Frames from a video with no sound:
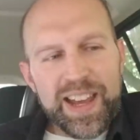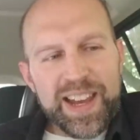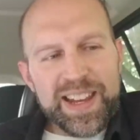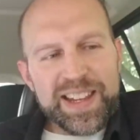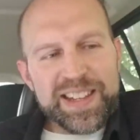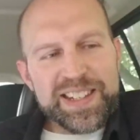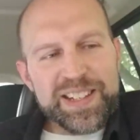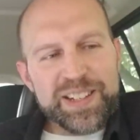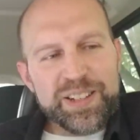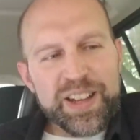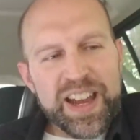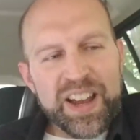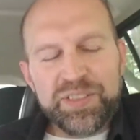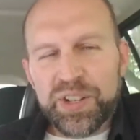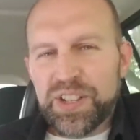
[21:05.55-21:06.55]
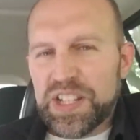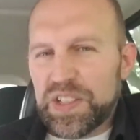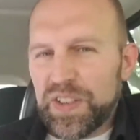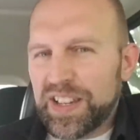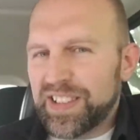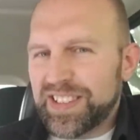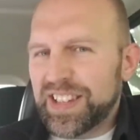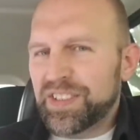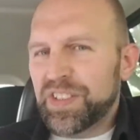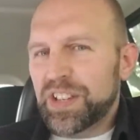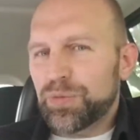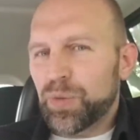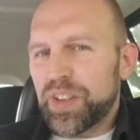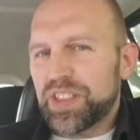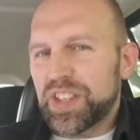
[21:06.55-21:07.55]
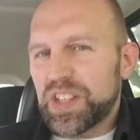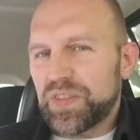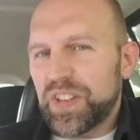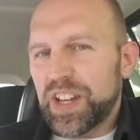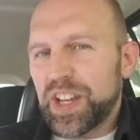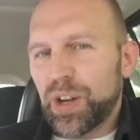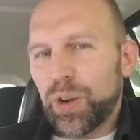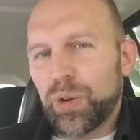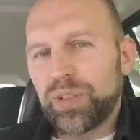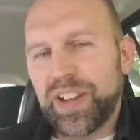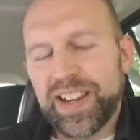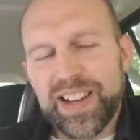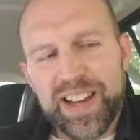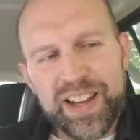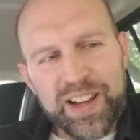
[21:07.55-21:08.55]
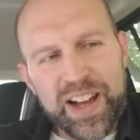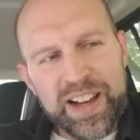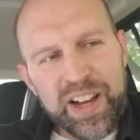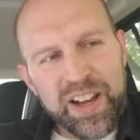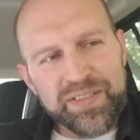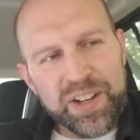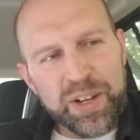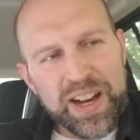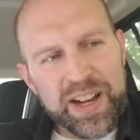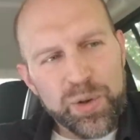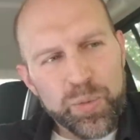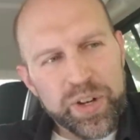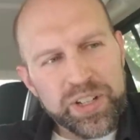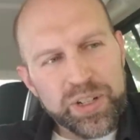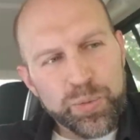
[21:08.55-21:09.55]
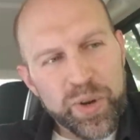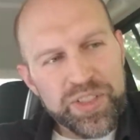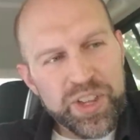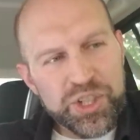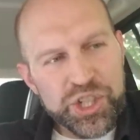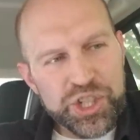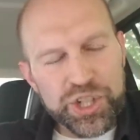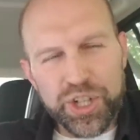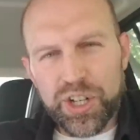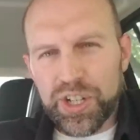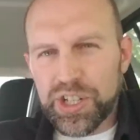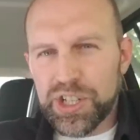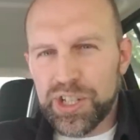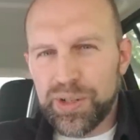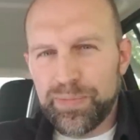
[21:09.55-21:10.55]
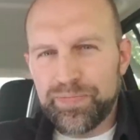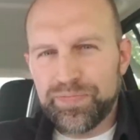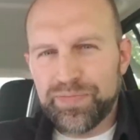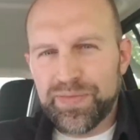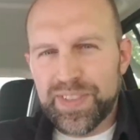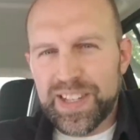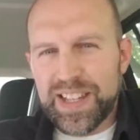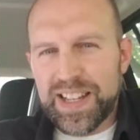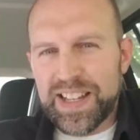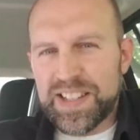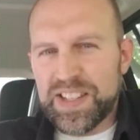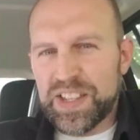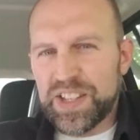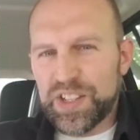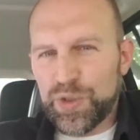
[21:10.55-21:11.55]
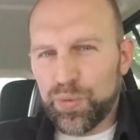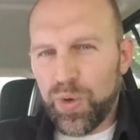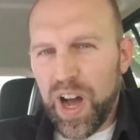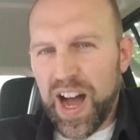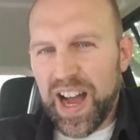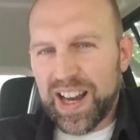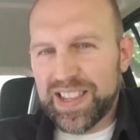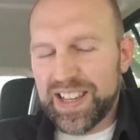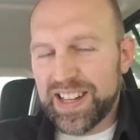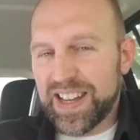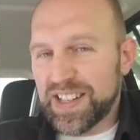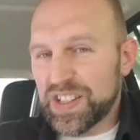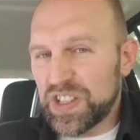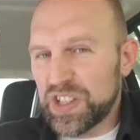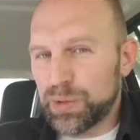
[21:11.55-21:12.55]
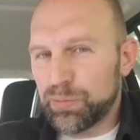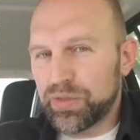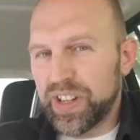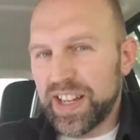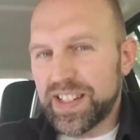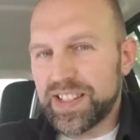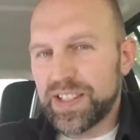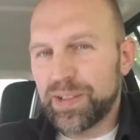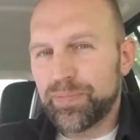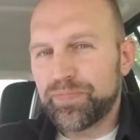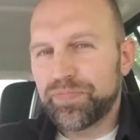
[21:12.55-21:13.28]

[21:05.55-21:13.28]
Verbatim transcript: And after this, and even with this video, like I often kind of wondered with the church, it's this rock that has split.